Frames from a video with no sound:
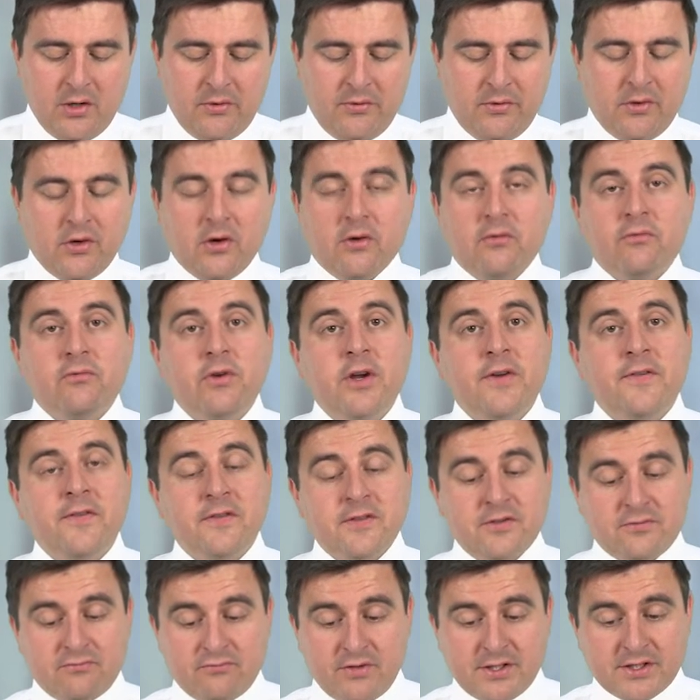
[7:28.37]
We've got
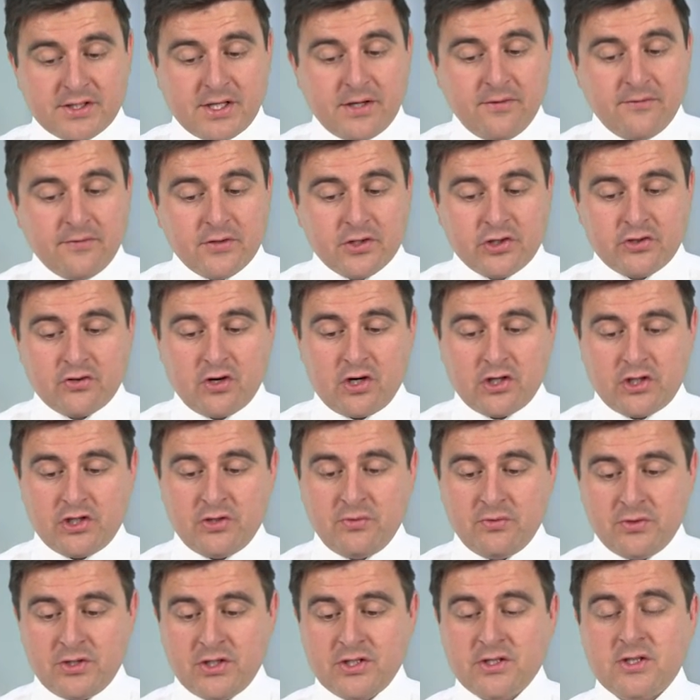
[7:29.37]
risk
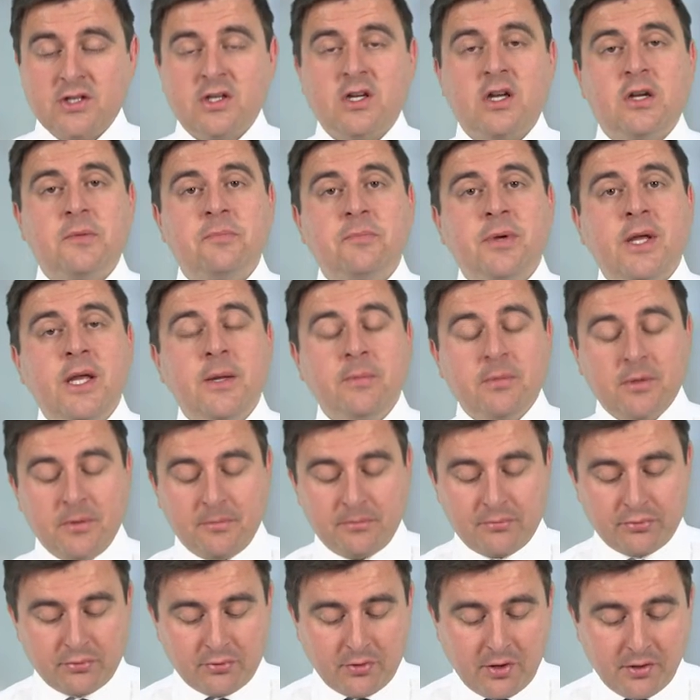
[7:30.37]
infrastructure, which is the kind of people
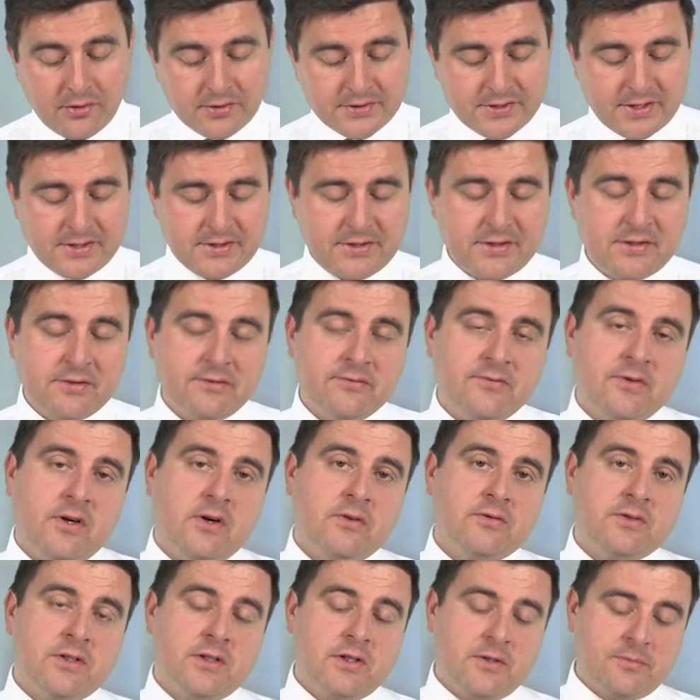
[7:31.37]
and processes
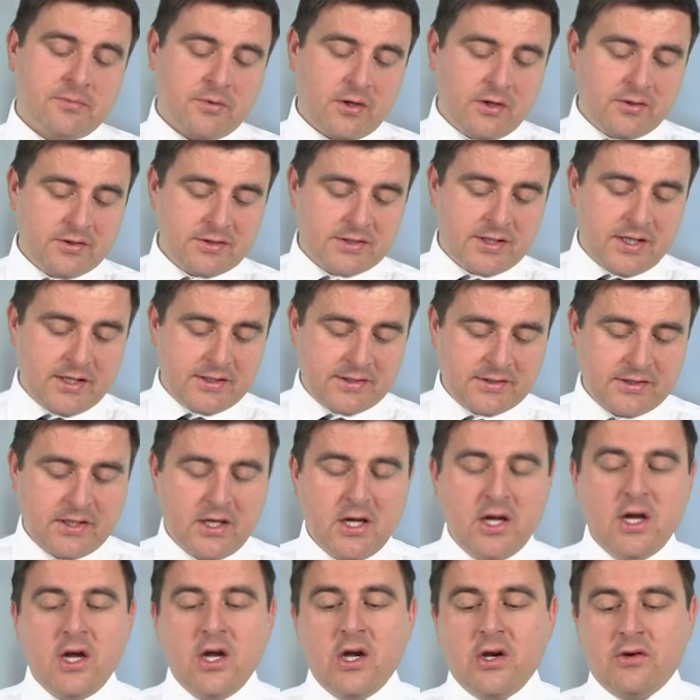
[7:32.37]
involved in the process.
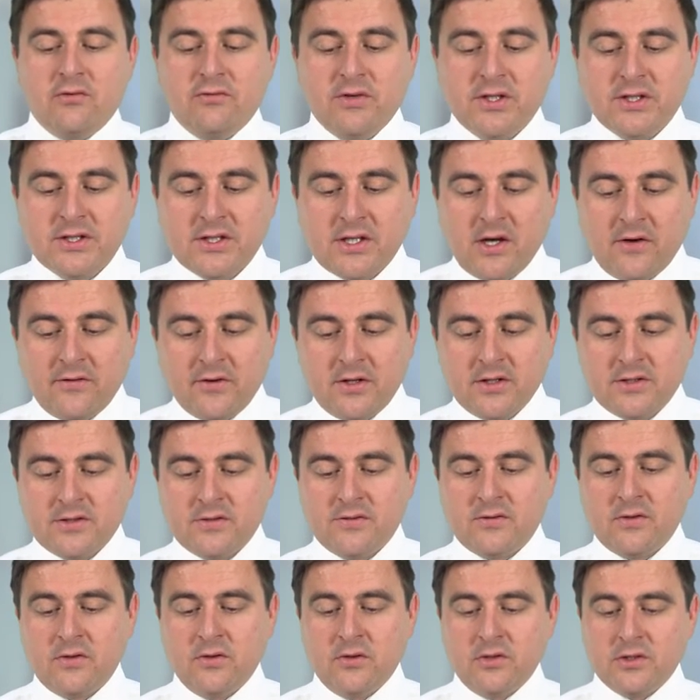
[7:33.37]
Risk governance,
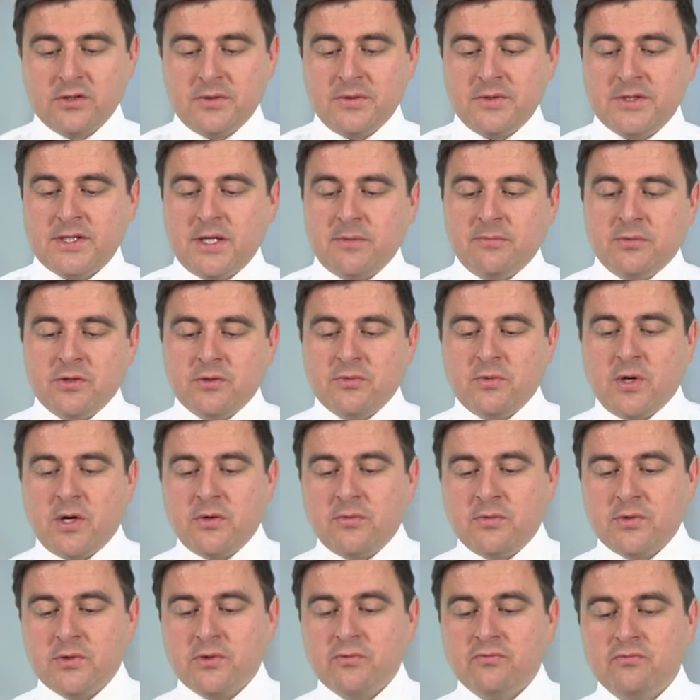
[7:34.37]
of course, you said was
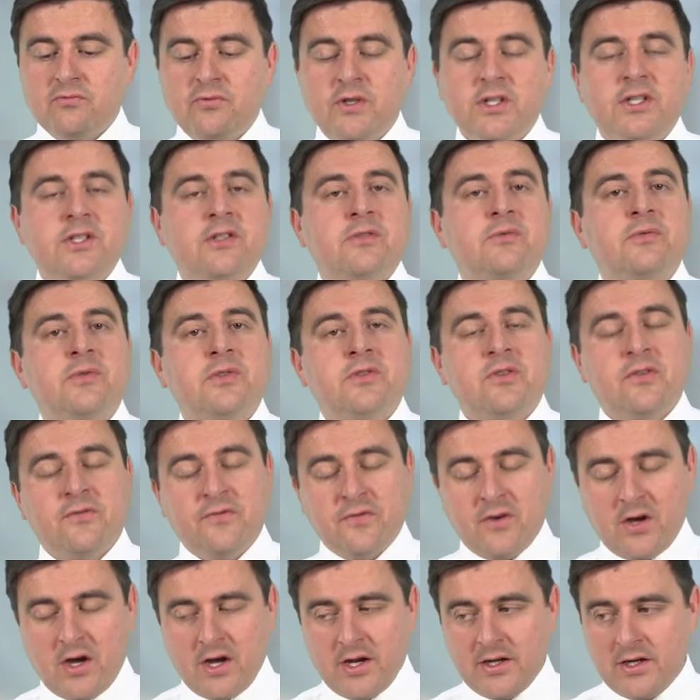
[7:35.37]
where risk was
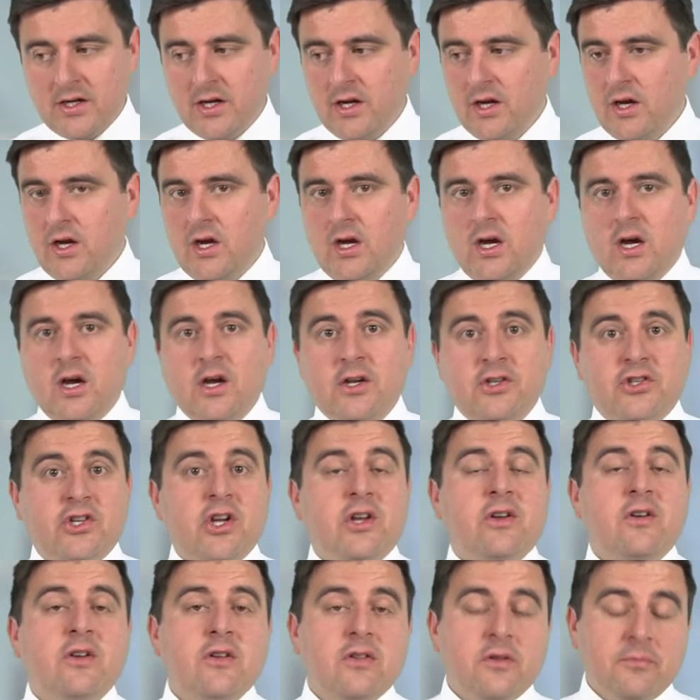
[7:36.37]
defined
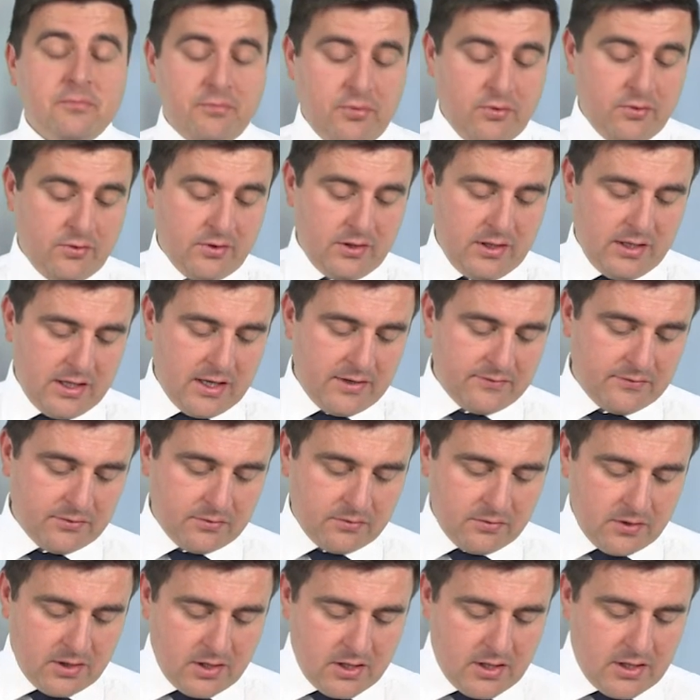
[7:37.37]
generally at the board
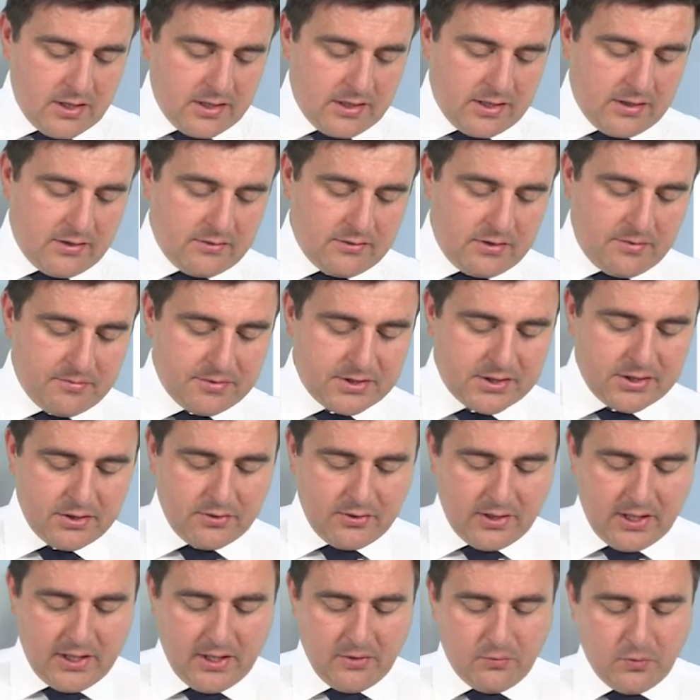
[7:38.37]
level. Now, number
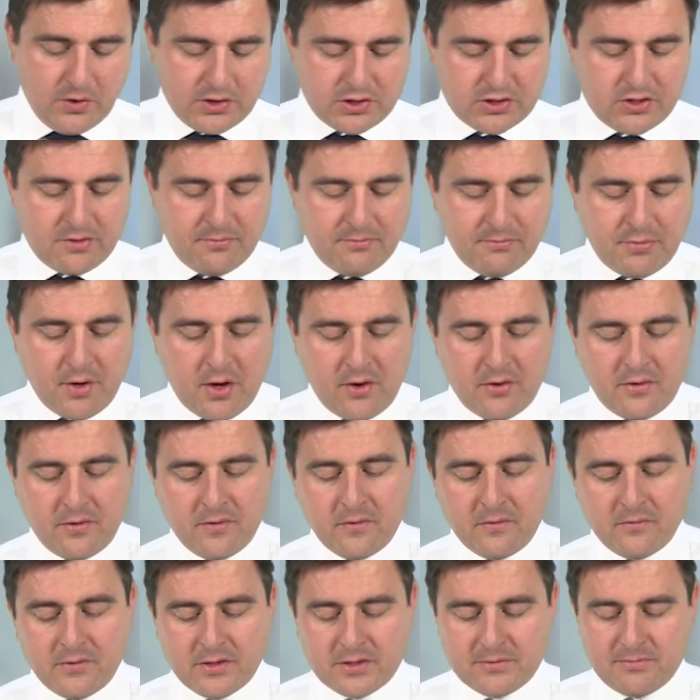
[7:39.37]
two here, which component
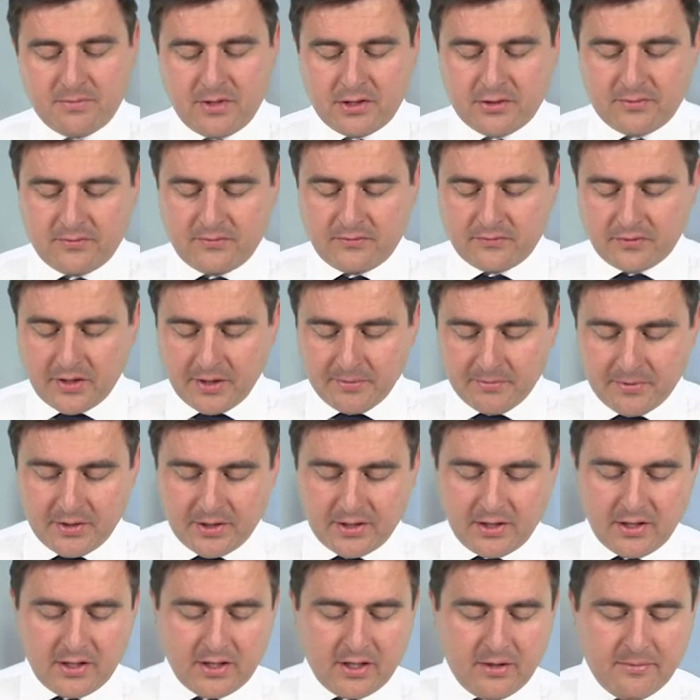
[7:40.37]
of the risk management
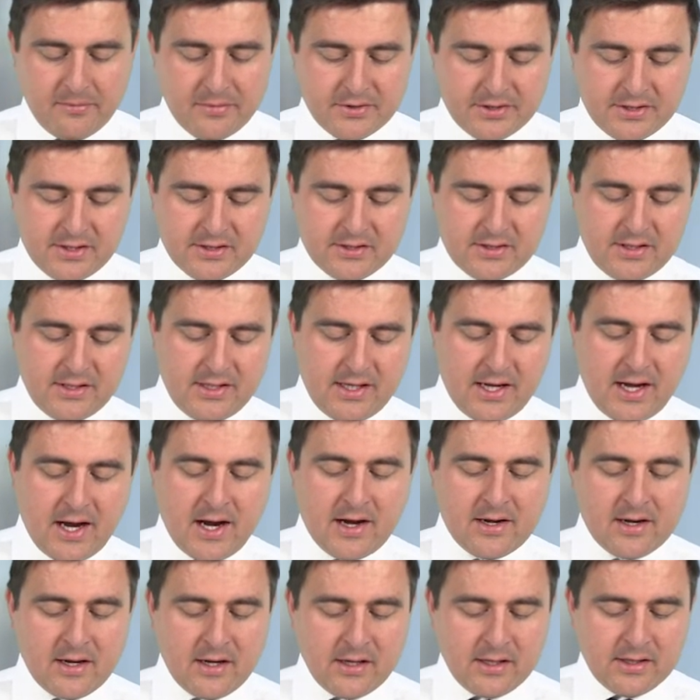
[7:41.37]
framework encompasses the
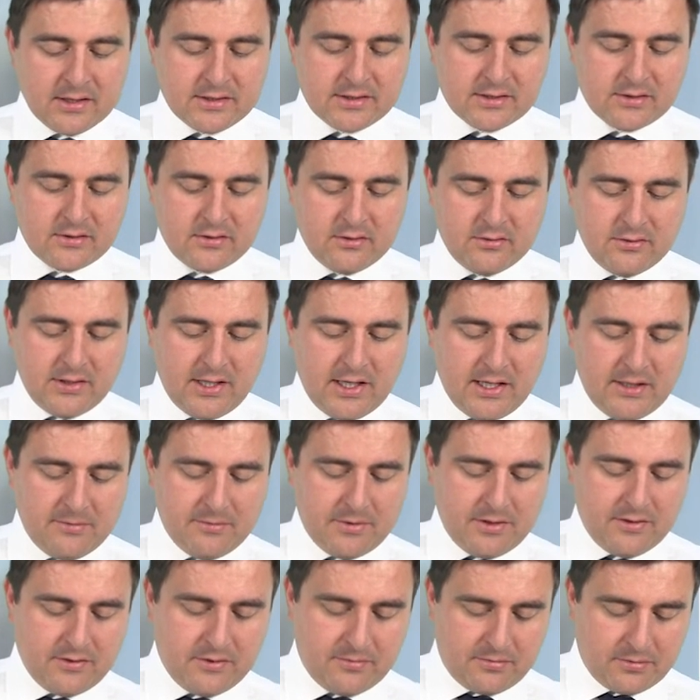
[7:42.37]
analytical
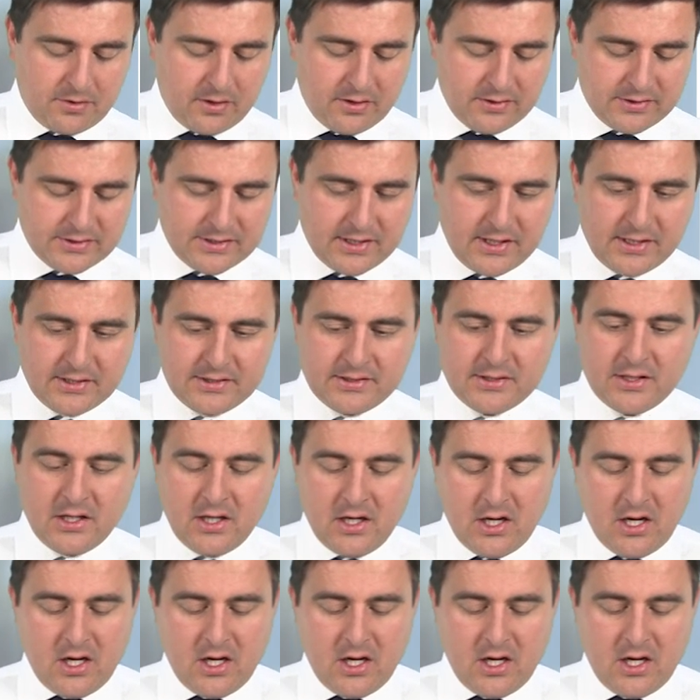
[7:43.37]
element of the process?